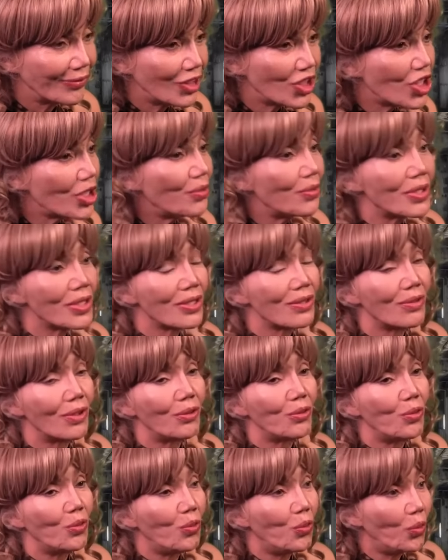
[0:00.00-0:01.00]
She was
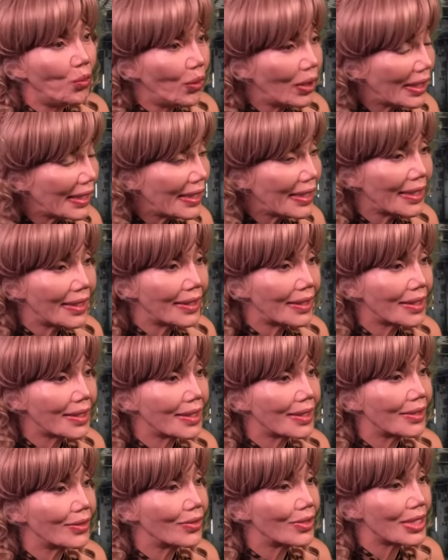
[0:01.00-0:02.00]
willing
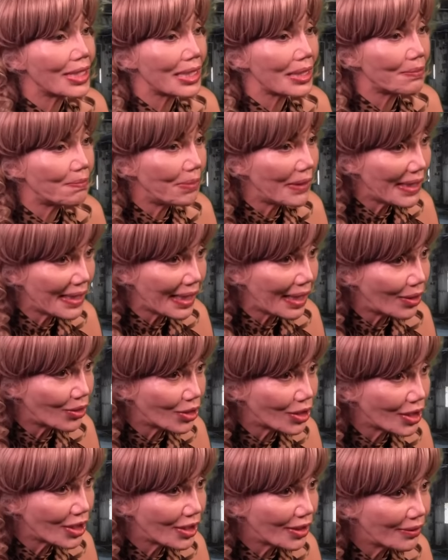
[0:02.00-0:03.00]
to speak
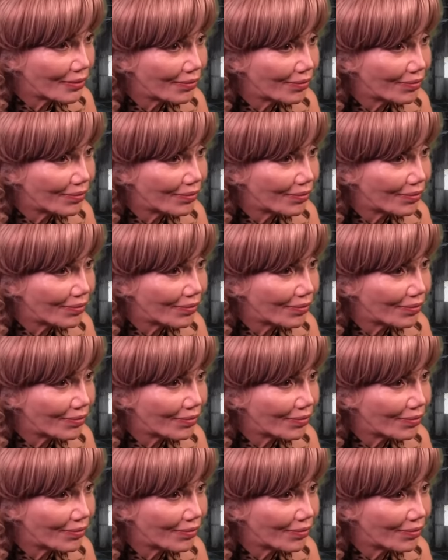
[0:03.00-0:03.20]
out.